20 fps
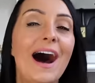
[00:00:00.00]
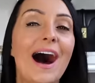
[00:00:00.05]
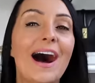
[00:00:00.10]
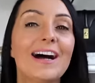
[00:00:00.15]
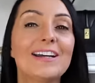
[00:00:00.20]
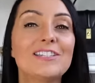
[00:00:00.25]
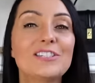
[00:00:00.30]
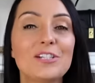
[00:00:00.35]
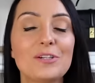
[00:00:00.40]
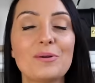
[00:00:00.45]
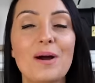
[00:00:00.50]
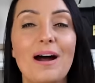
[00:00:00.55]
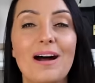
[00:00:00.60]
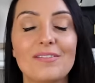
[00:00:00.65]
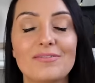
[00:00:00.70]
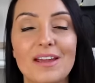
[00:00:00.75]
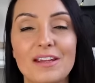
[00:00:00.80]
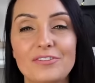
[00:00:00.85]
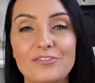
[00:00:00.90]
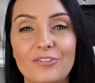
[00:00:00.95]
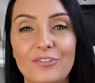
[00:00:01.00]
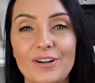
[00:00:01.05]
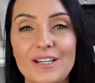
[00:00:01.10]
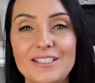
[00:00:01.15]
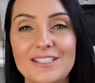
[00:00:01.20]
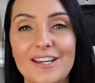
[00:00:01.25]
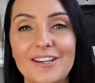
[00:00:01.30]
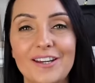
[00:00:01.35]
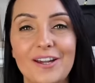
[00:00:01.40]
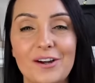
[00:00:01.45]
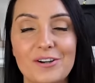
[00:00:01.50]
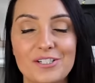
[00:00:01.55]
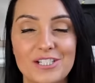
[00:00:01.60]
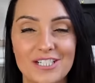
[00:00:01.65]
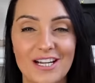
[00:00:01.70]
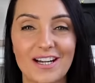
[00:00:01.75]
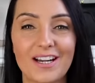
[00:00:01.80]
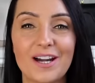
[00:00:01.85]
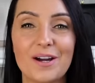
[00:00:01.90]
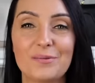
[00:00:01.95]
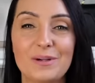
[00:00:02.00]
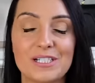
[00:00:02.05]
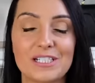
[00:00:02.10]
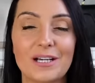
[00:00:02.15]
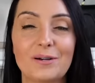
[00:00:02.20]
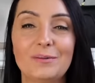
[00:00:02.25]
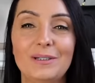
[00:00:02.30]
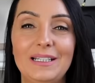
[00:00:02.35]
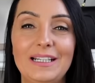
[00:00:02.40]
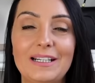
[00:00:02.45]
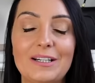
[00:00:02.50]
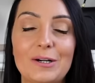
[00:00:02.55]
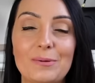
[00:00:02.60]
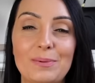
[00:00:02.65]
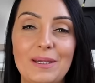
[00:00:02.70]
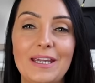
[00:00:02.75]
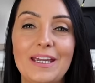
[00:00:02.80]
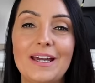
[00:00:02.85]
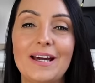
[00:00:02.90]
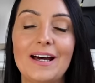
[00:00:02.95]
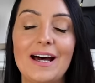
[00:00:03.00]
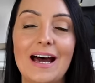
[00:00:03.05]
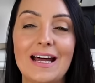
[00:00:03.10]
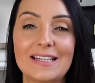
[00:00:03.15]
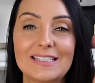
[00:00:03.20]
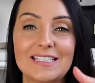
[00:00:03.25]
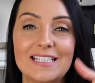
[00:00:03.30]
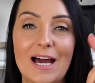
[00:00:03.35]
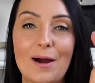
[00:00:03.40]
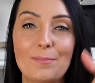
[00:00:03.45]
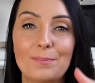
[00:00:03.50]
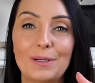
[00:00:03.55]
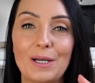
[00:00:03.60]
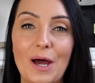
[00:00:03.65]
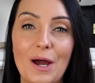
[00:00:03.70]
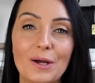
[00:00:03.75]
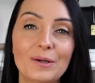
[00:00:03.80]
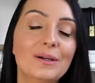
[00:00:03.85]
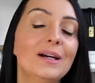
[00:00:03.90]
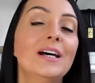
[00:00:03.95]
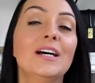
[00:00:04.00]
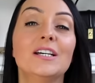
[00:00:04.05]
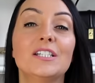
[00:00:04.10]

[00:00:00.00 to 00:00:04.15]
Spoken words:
I do have a free date code checker, which I will link up here and down below.